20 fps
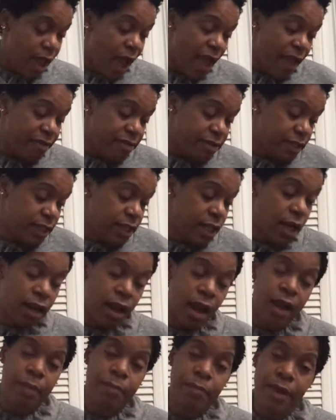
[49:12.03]
I have seen a
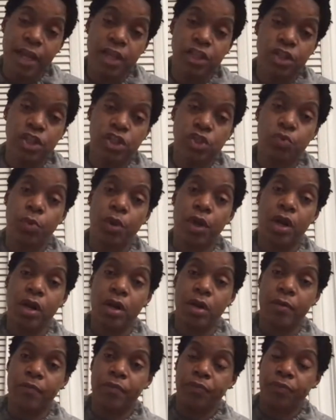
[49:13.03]
lot of patients
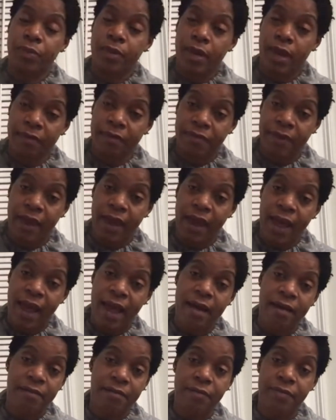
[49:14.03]
where if they
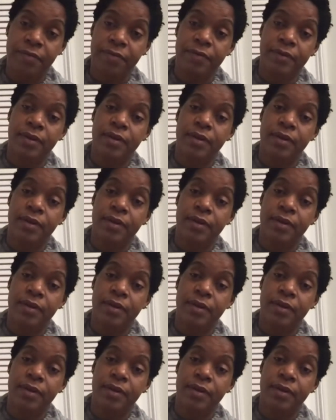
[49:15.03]
have